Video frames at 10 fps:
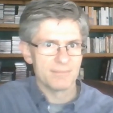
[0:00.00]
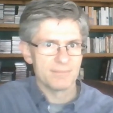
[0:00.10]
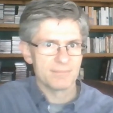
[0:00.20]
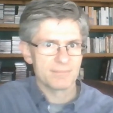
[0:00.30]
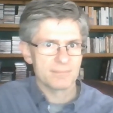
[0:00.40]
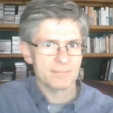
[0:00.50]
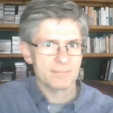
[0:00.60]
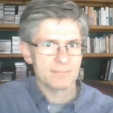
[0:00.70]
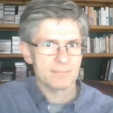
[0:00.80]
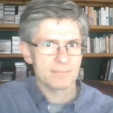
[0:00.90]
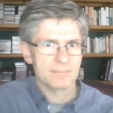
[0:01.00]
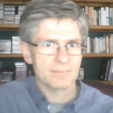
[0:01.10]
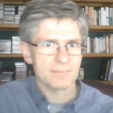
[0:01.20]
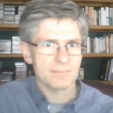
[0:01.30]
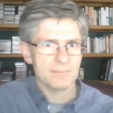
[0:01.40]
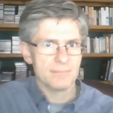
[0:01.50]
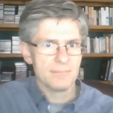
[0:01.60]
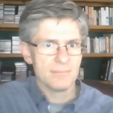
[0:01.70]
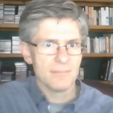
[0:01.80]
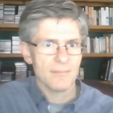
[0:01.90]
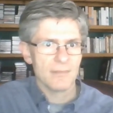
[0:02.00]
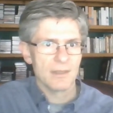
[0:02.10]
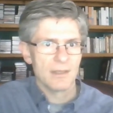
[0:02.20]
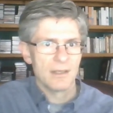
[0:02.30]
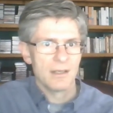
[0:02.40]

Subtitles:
(silence)